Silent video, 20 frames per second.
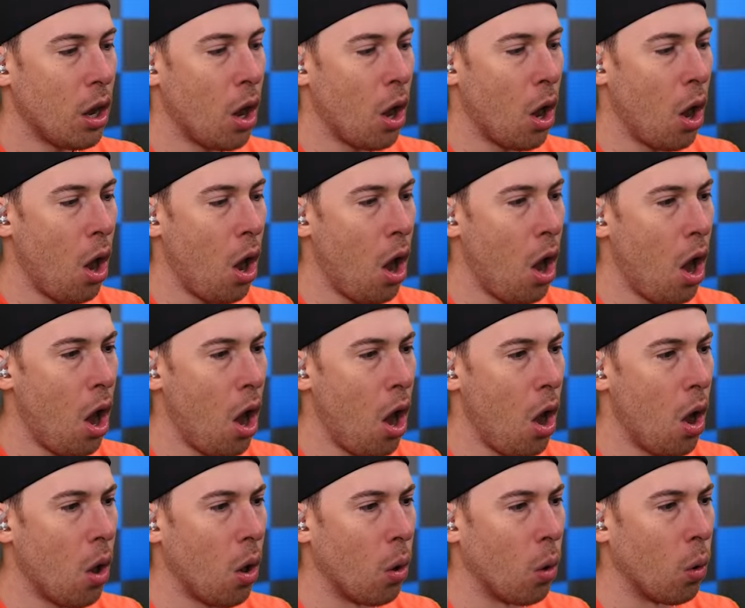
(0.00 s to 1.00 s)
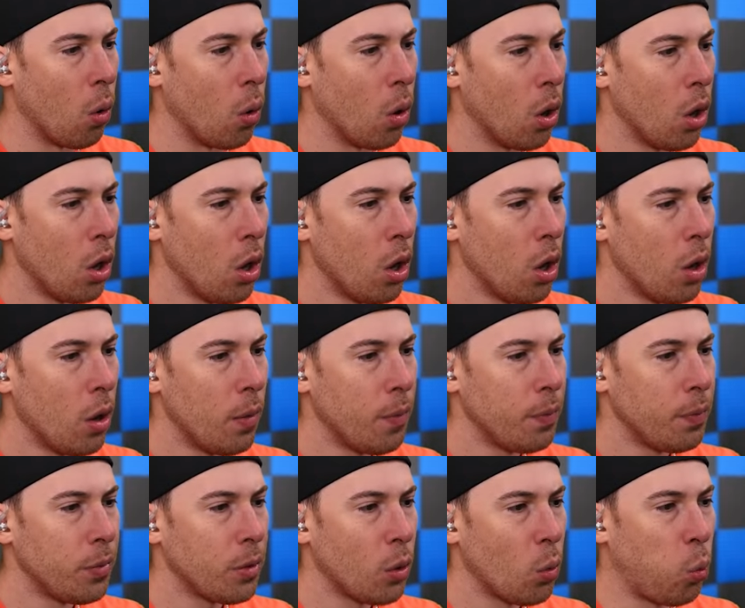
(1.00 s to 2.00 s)
Oh.
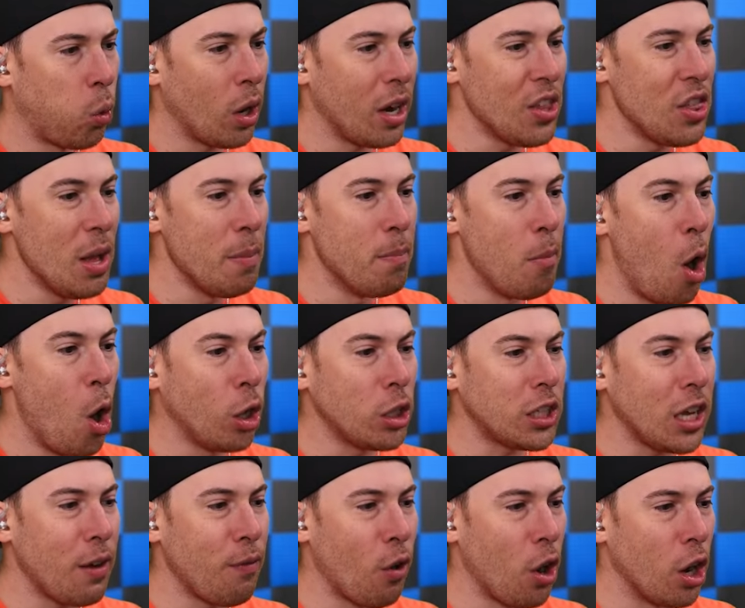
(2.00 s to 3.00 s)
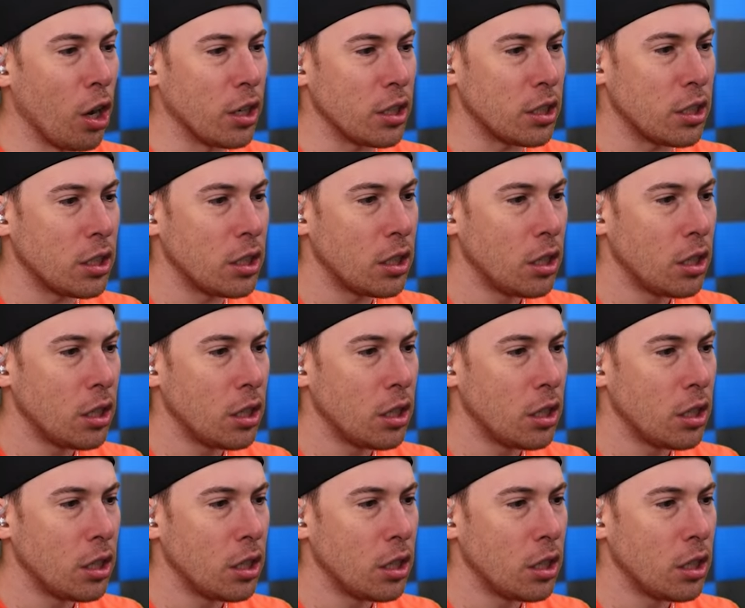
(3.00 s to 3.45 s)
We're in the multiverse.